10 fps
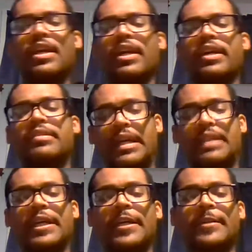
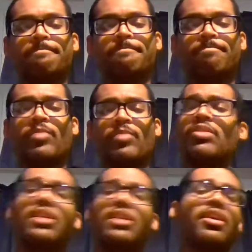Satire.
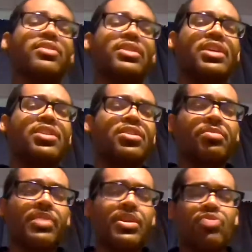Satire is a
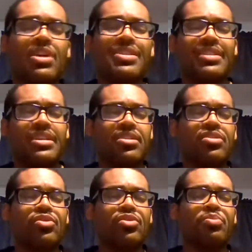humor that draws attention
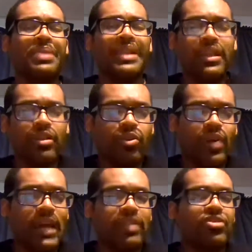to political
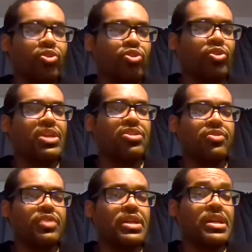and social
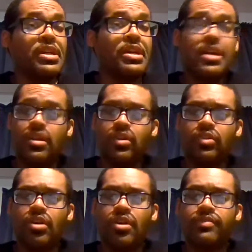issues. It is
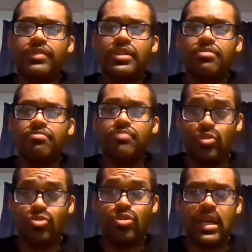often
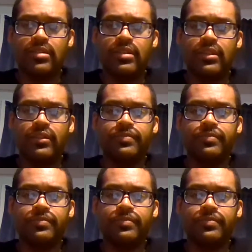sarcastic.